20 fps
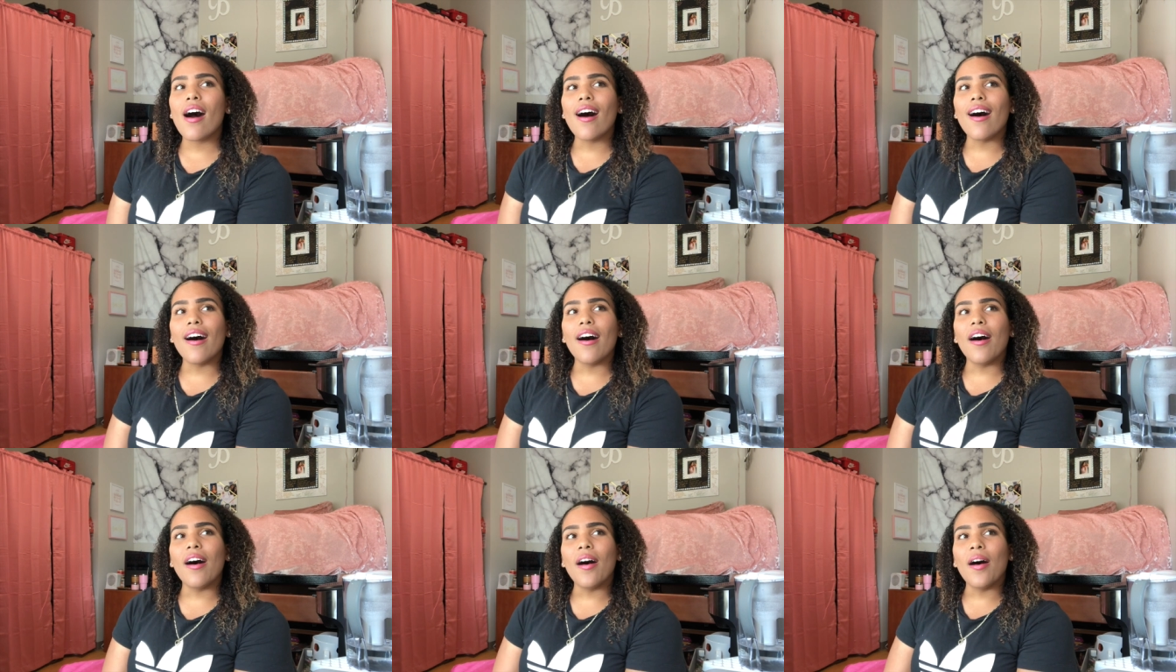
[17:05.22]

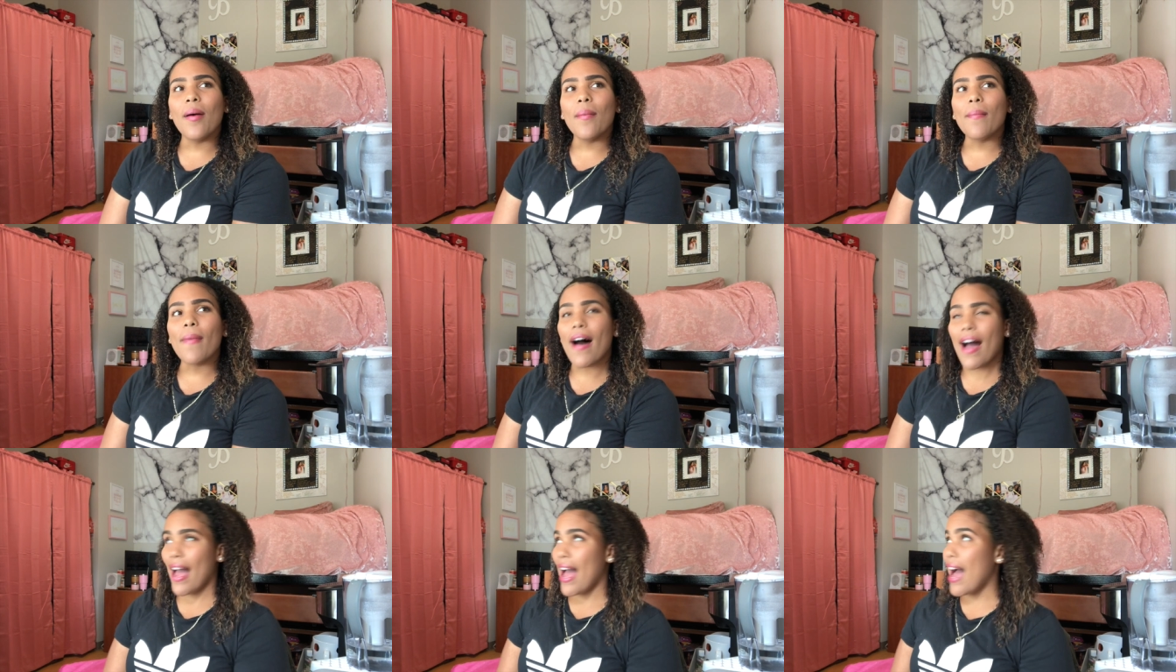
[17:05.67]
Um,
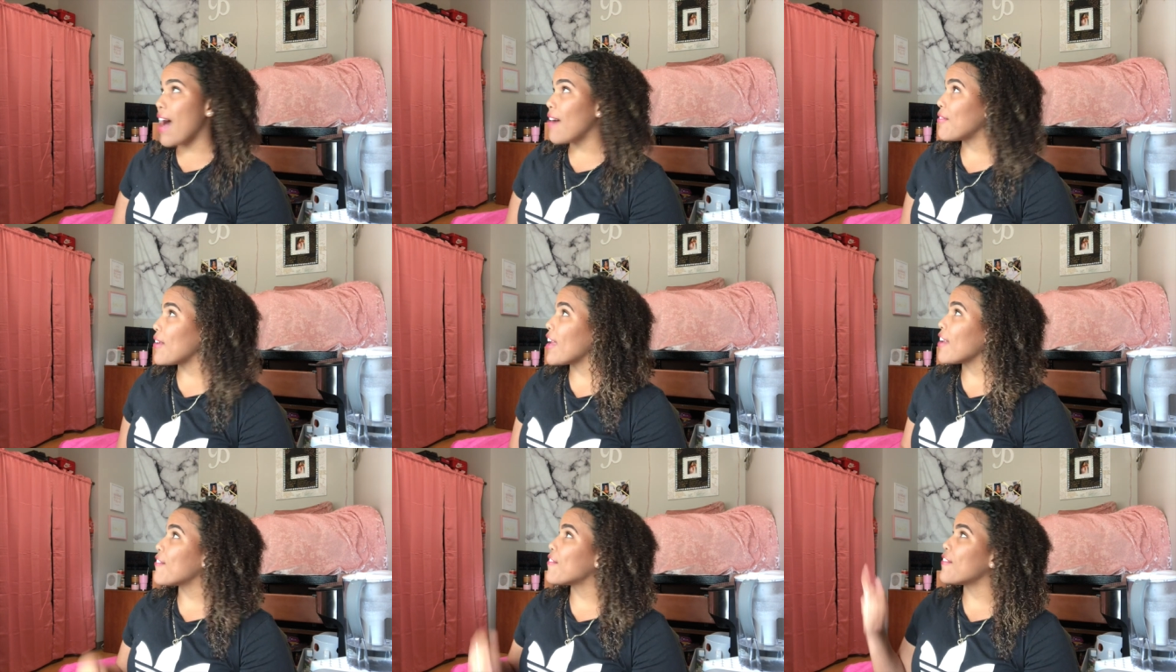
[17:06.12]
I
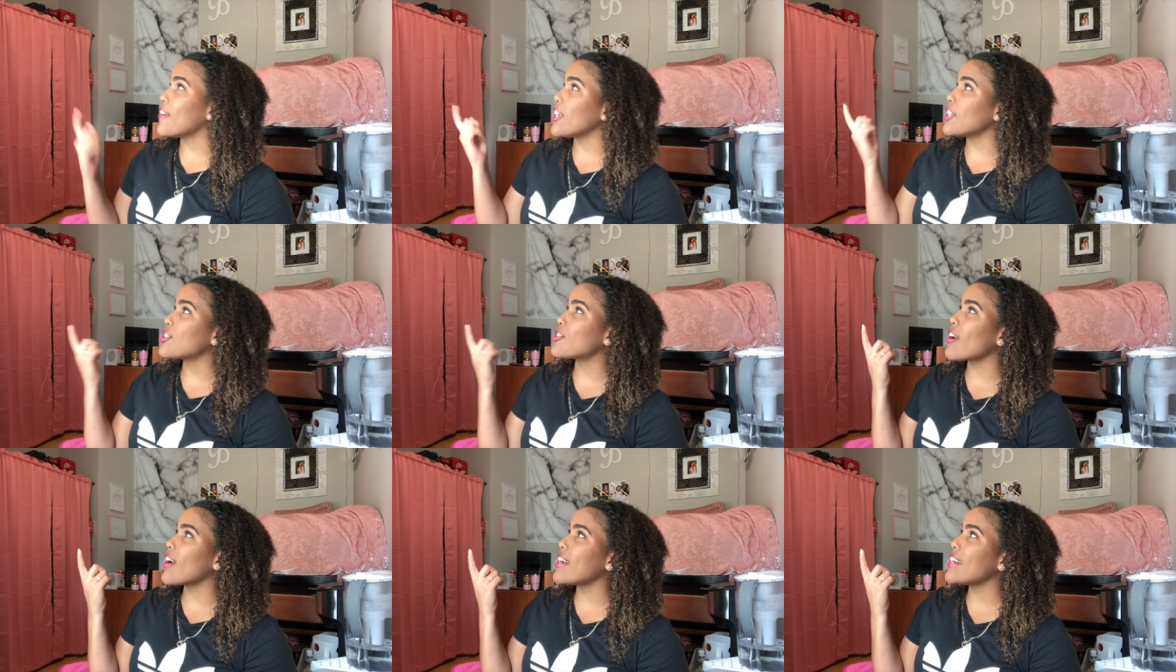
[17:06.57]
have a
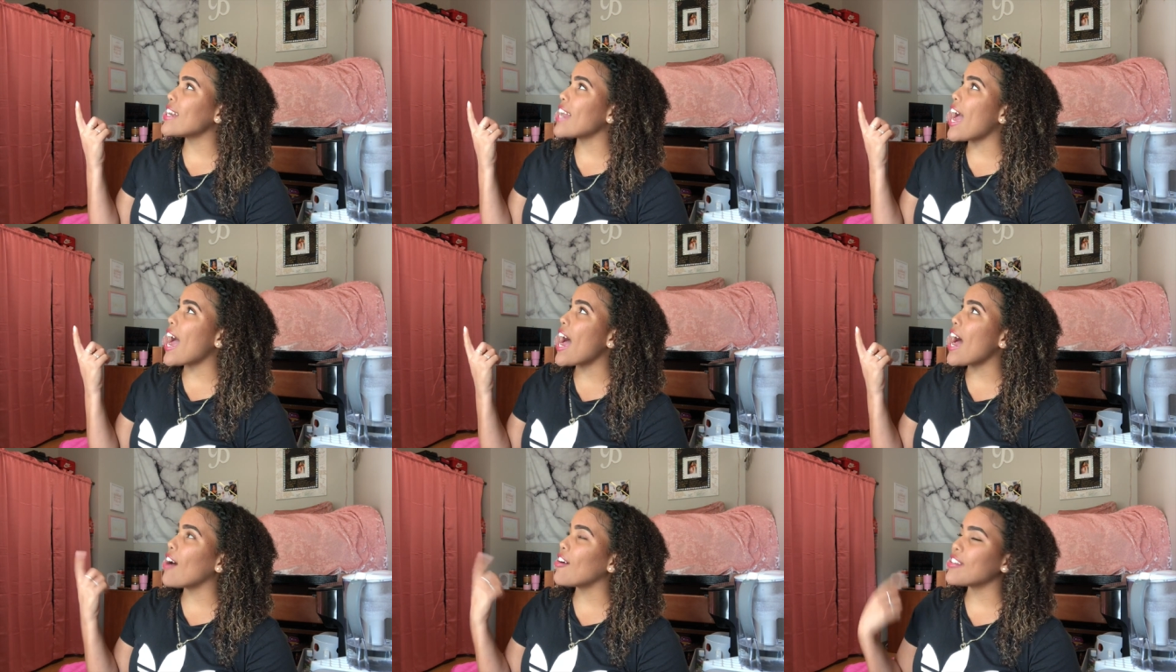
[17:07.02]
fish right
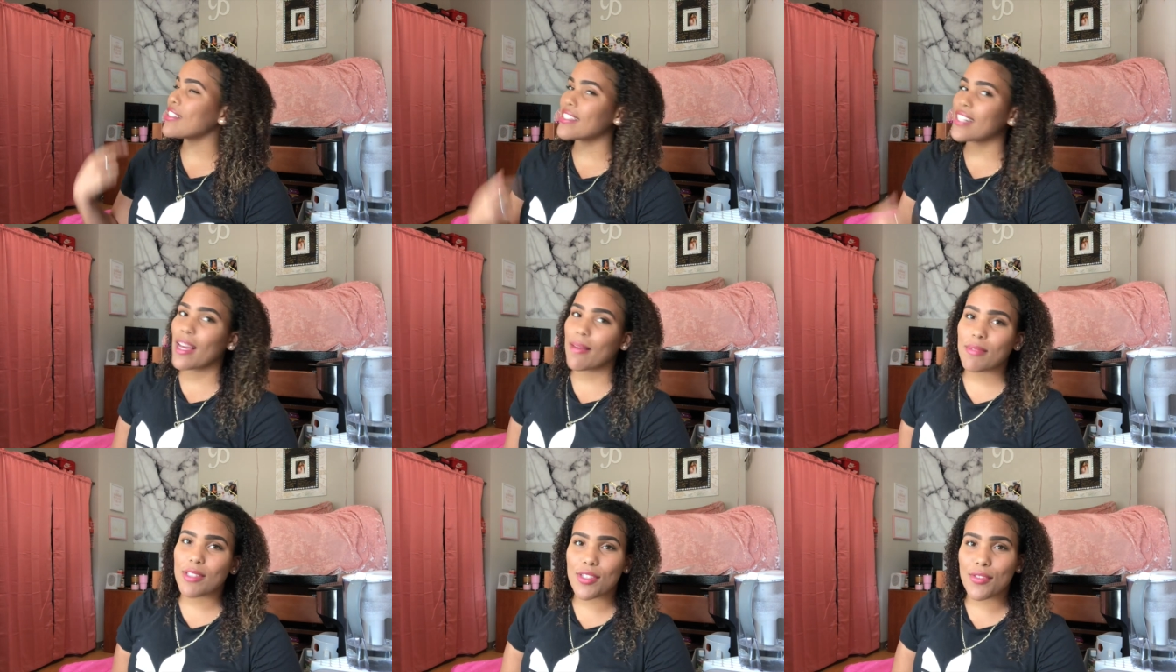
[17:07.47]
now. His
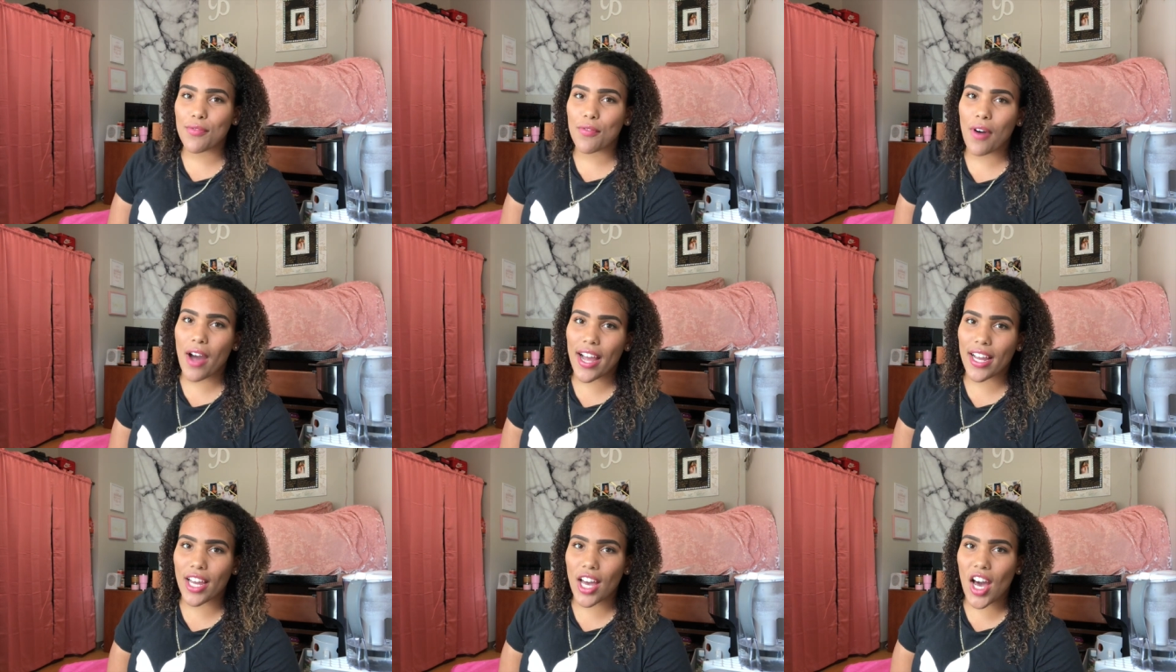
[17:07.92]
name's
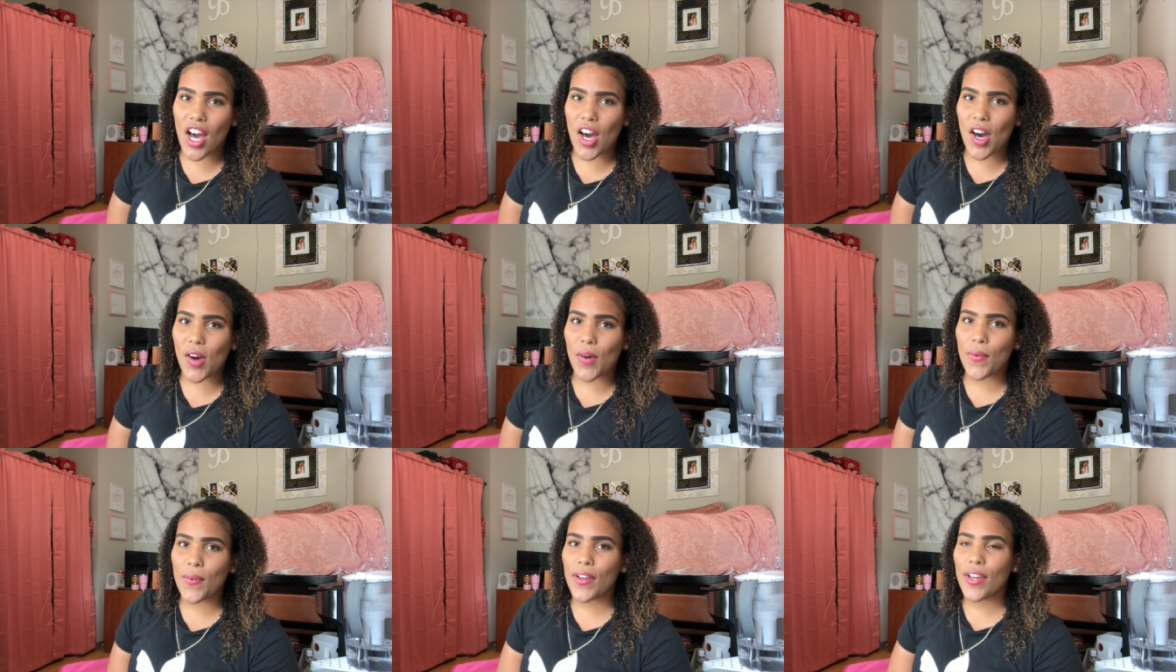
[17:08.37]

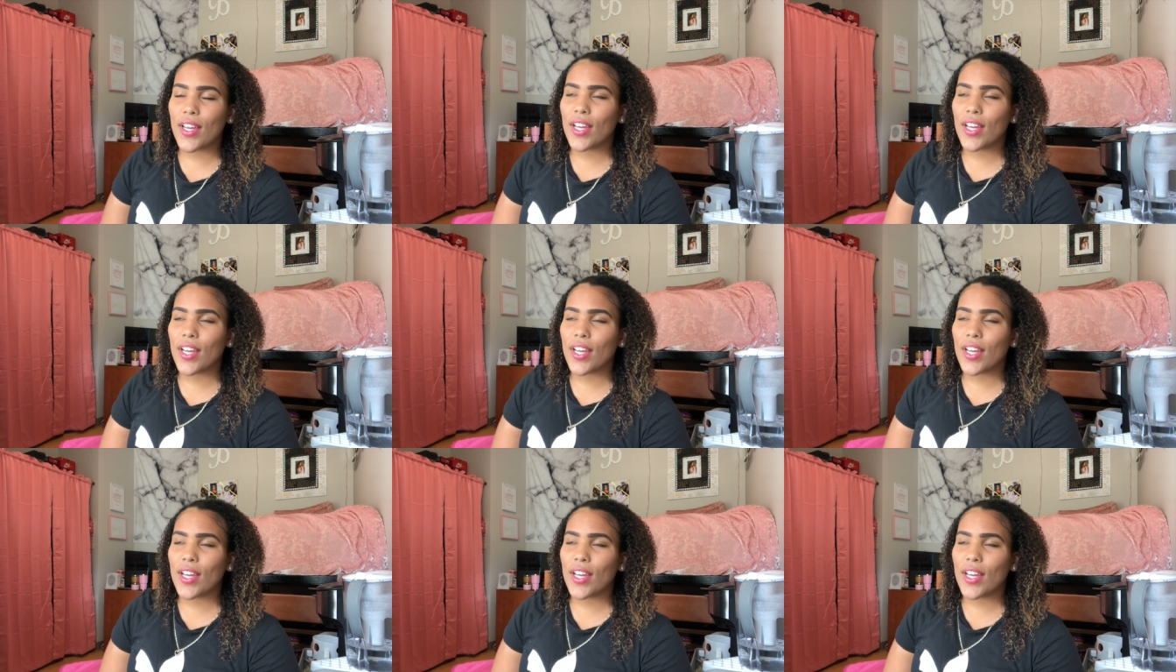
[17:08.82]
Fuego.